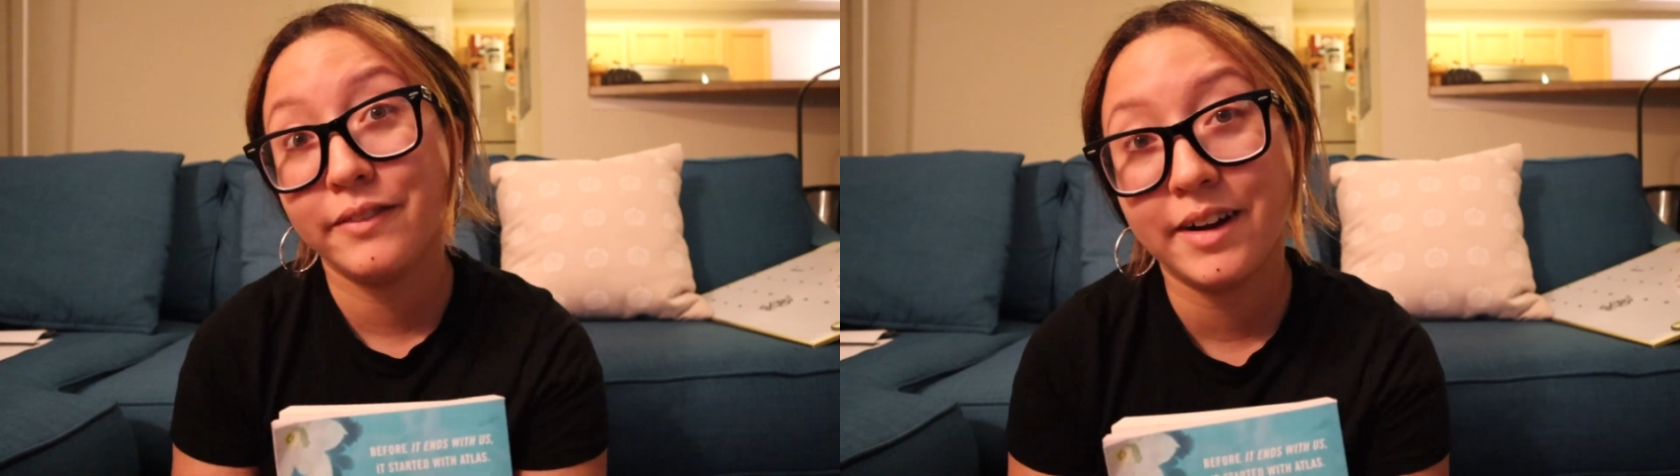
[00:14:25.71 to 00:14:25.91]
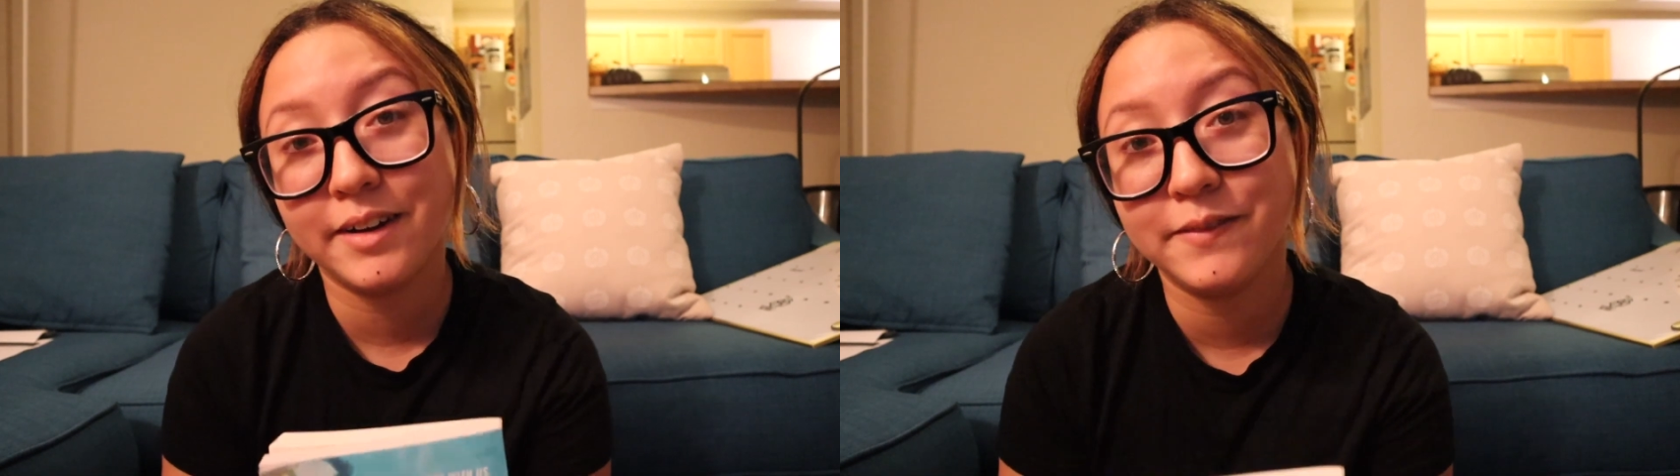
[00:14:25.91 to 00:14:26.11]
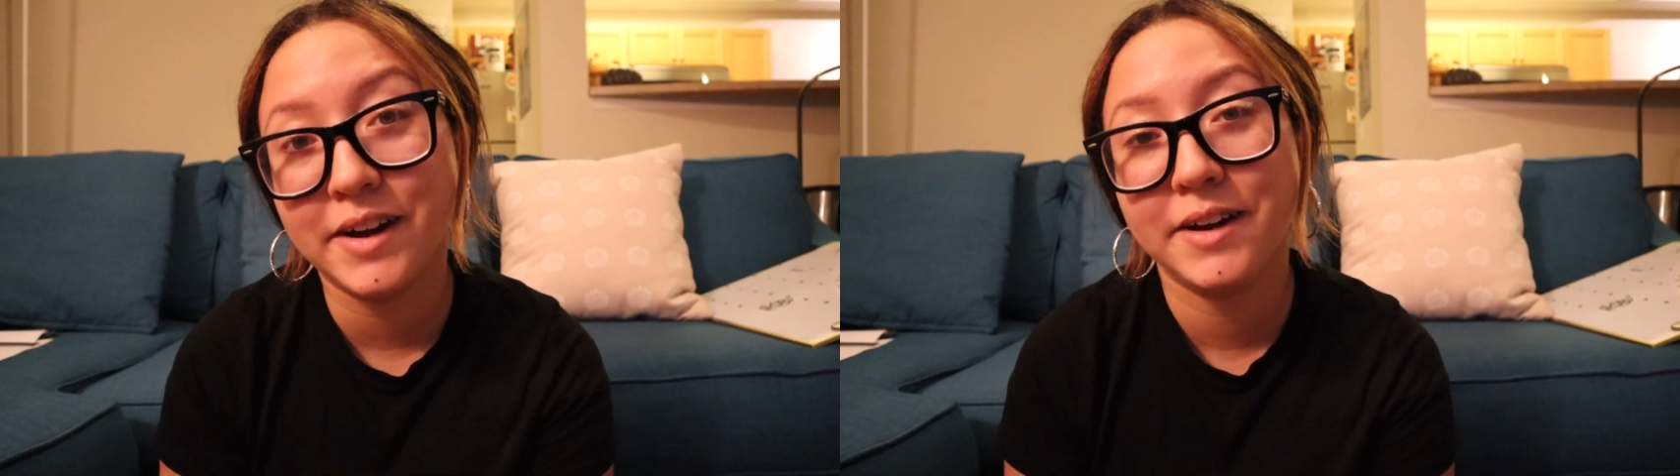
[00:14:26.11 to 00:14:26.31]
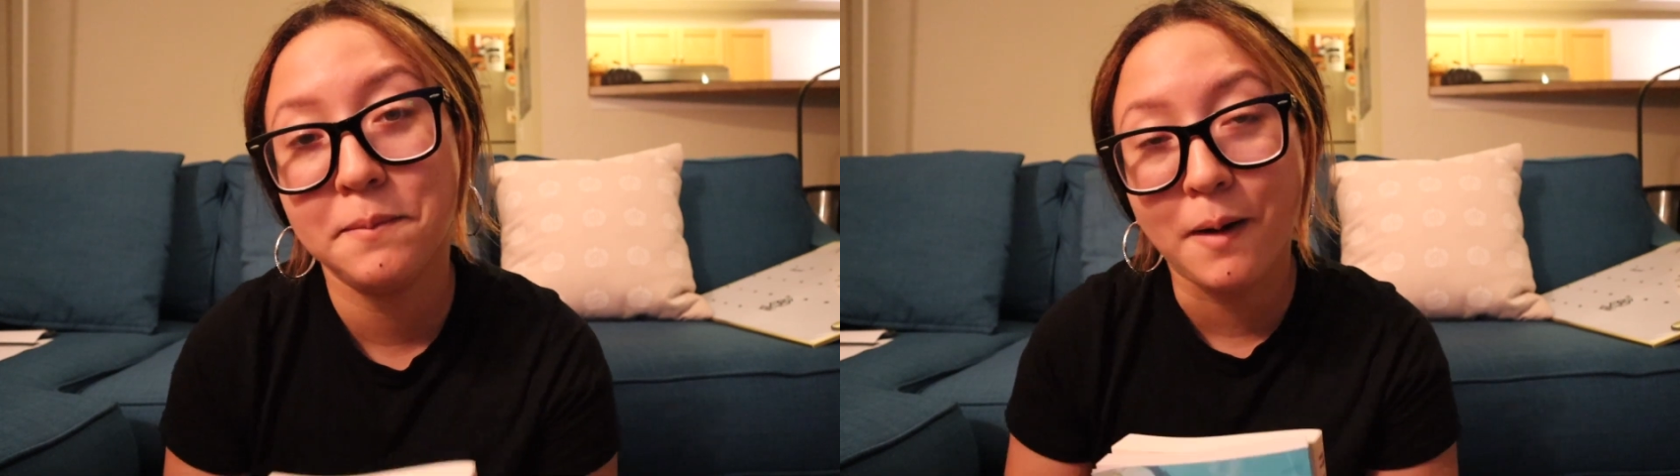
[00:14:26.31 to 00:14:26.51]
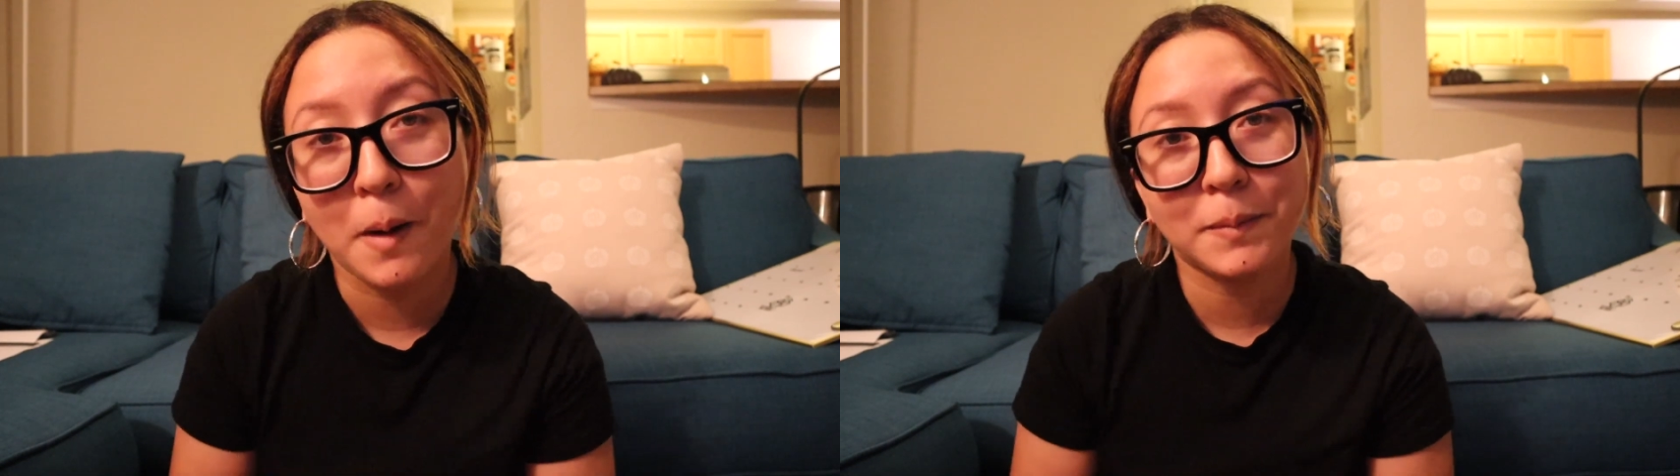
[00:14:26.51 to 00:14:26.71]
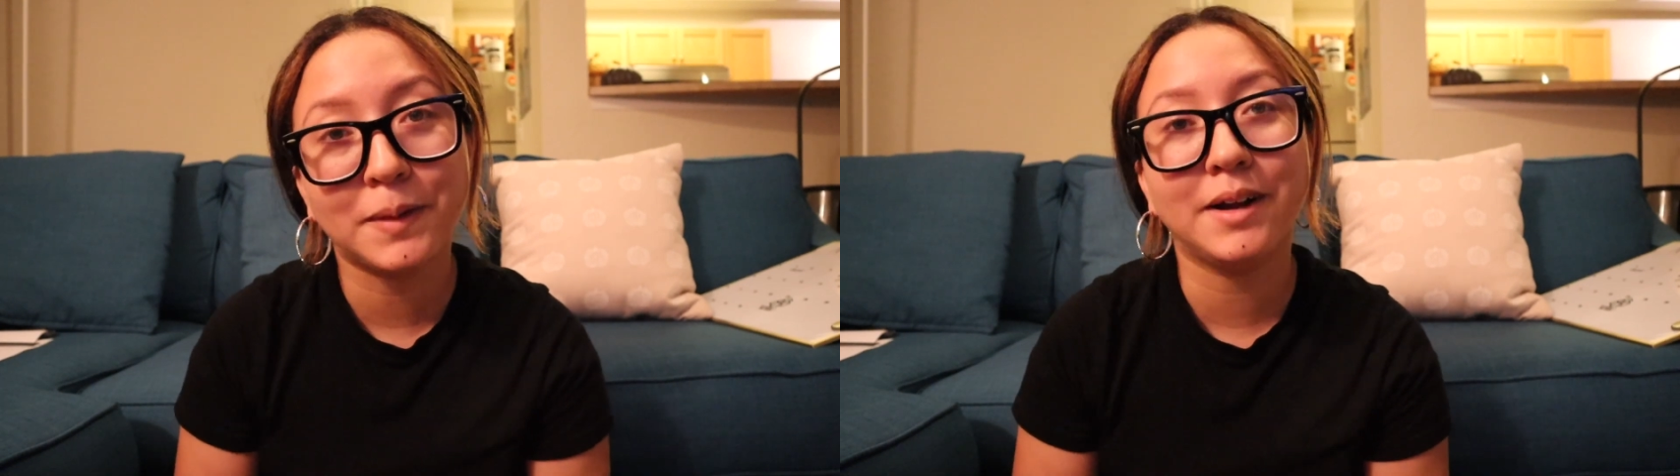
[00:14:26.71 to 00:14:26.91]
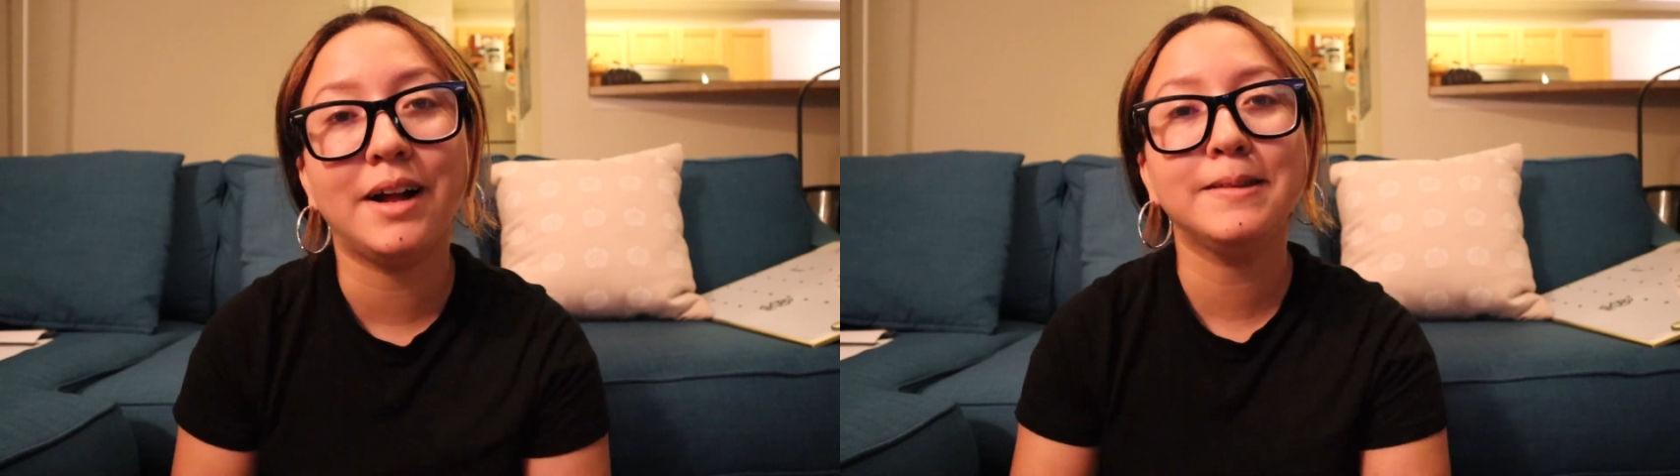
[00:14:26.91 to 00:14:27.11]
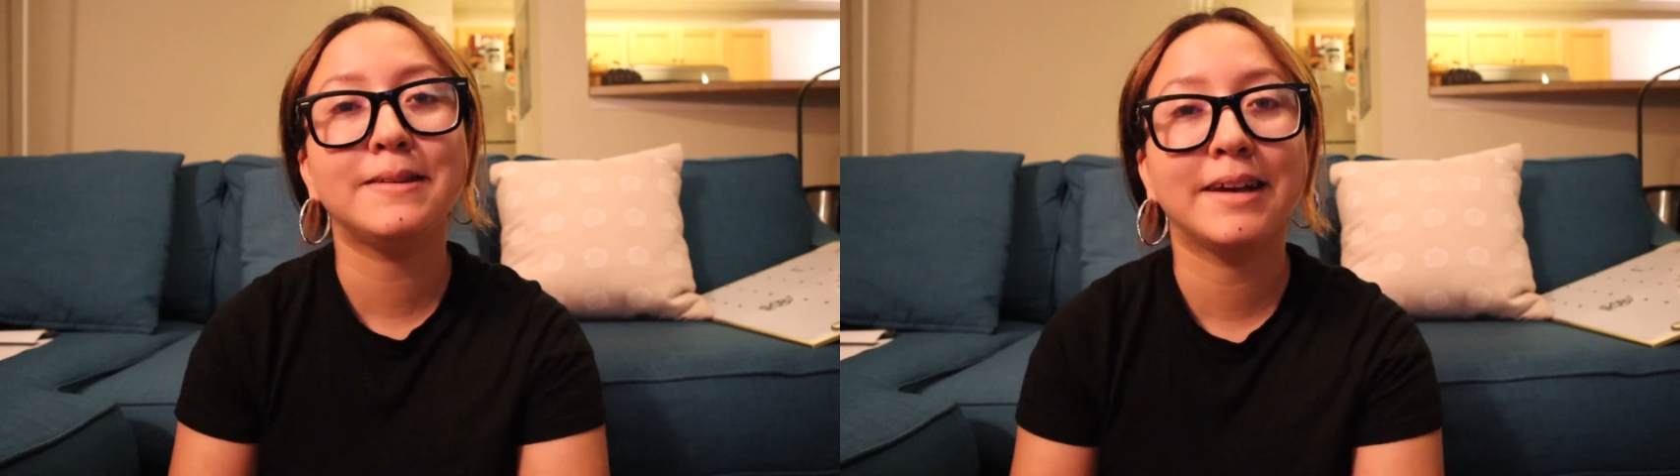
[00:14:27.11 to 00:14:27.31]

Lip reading: very popular on